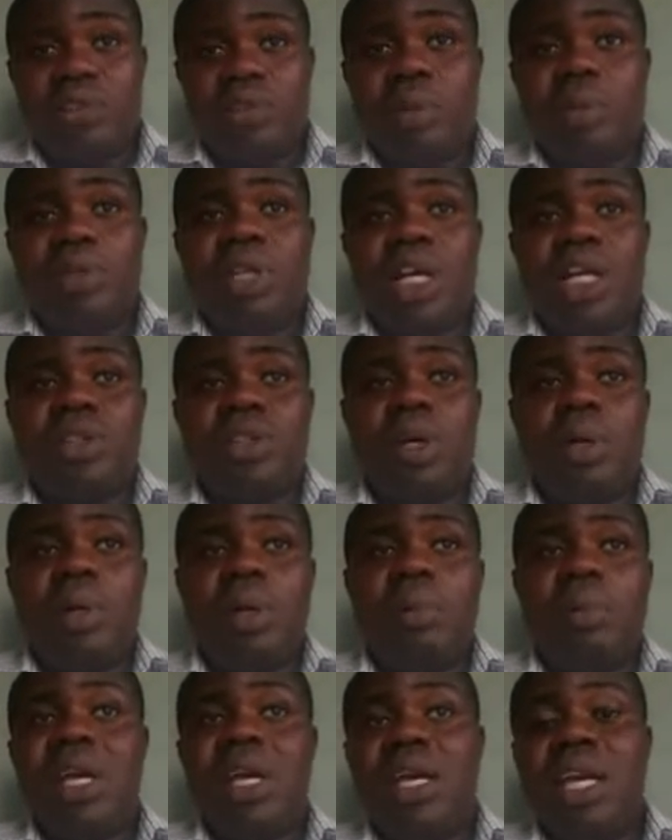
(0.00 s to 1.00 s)
For protection,
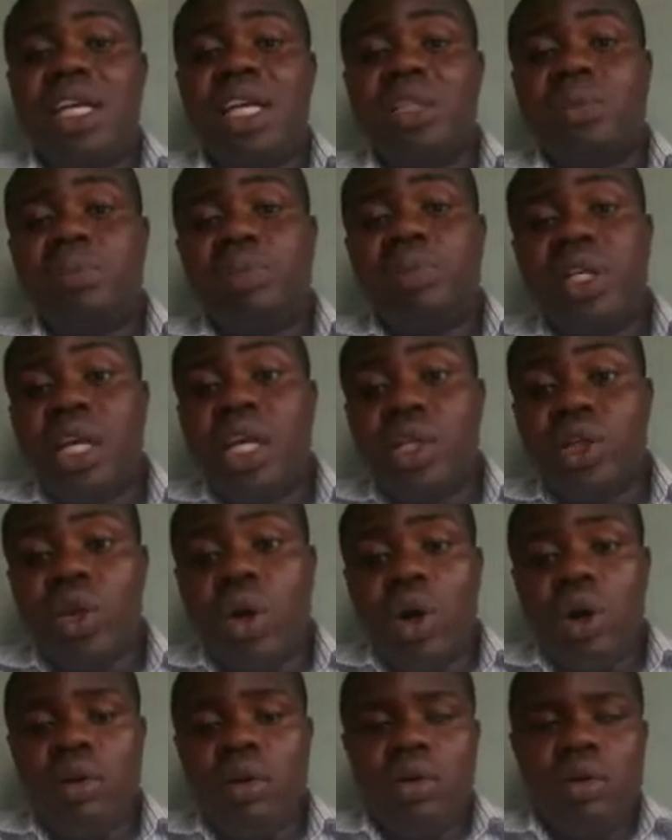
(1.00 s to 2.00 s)
maybe against
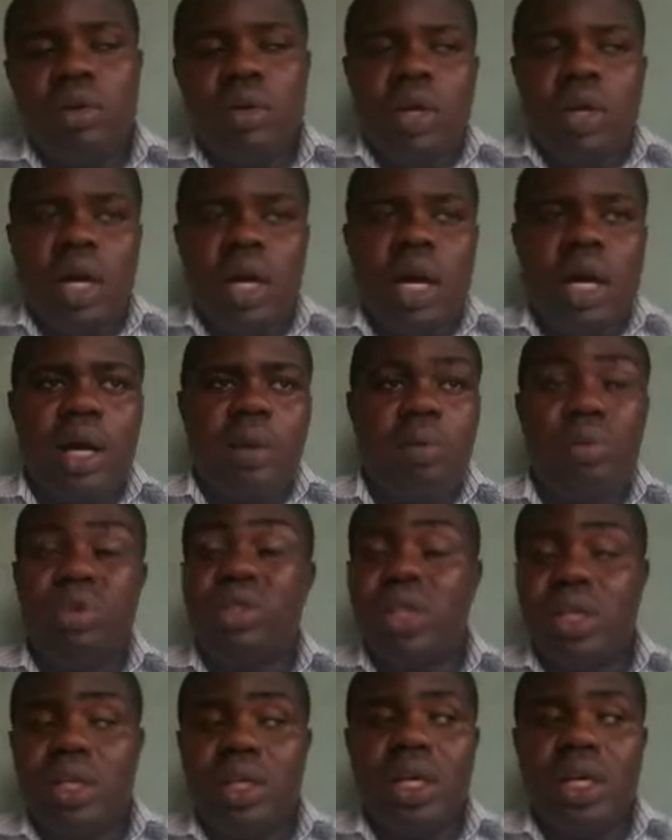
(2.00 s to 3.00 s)
predator, uh,
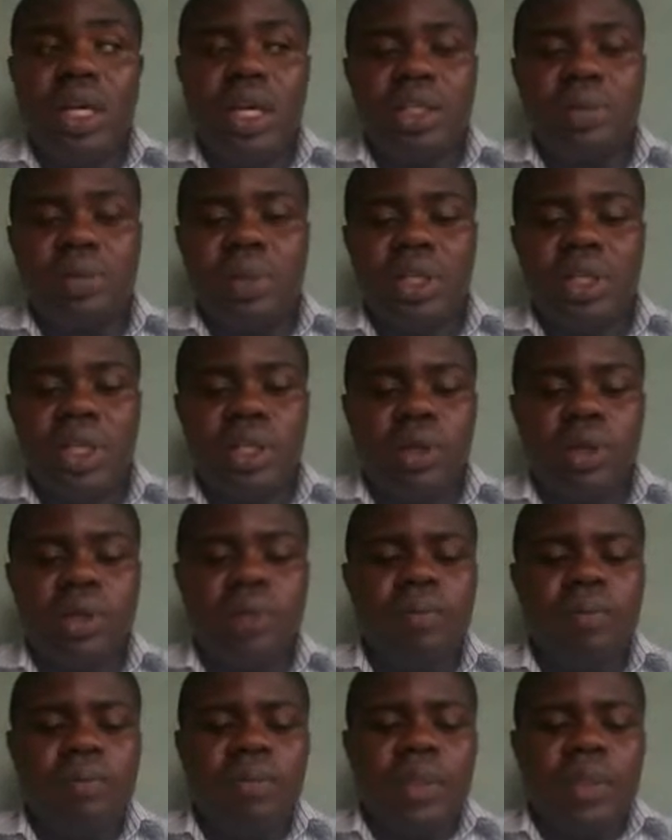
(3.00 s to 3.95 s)
mostly against predator.